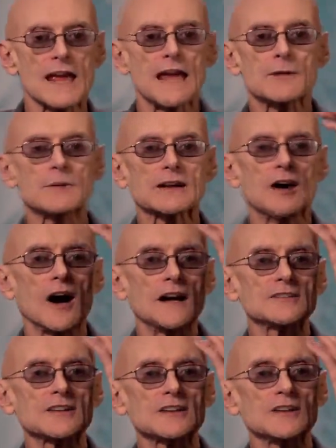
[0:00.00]
In
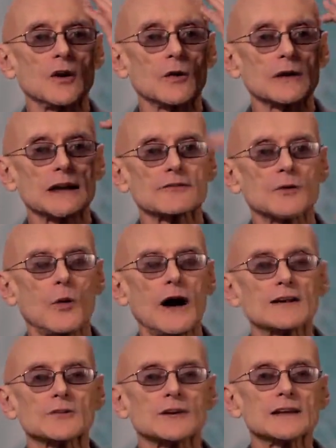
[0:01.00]
regard to the lower left
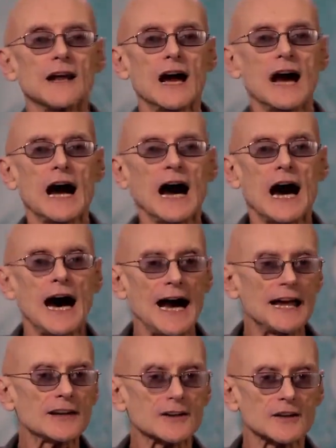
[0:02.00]
quadrant,
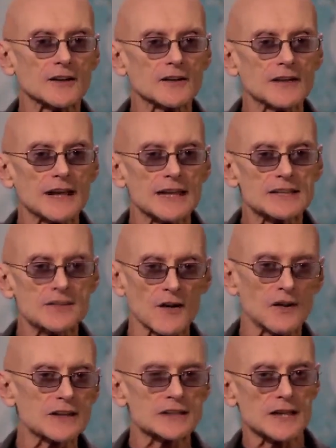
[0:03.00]
Heidegger is
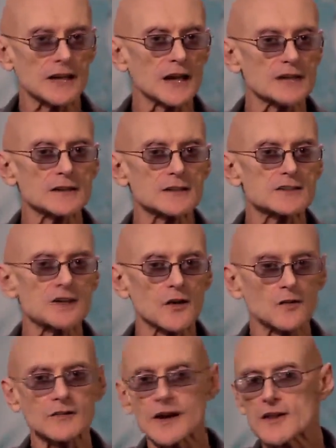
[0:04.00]
focusing on
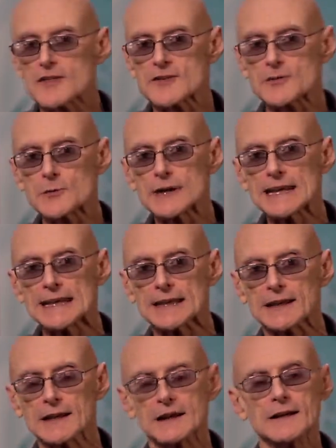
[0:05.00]
zone 3,
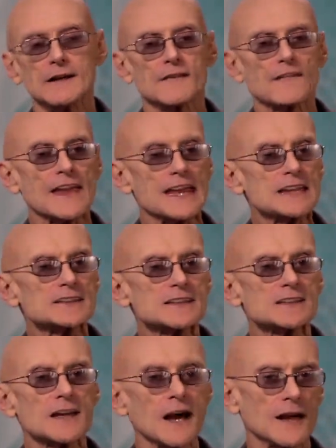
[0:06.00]
the
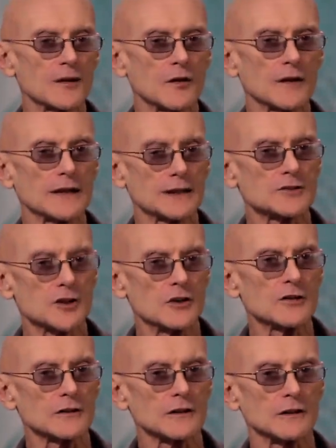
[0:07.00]
inside or
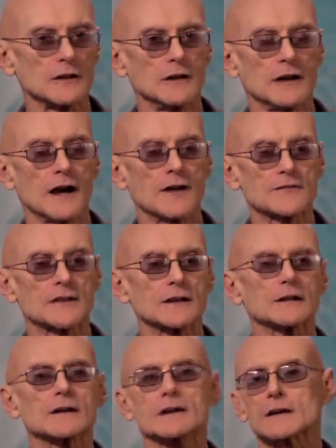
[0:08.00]
eternal of
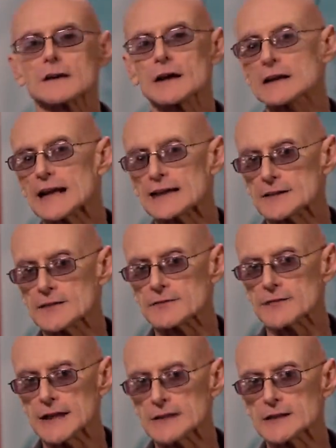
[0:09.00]
the
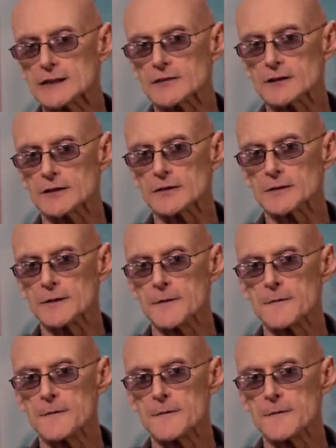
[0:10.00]
collective interior.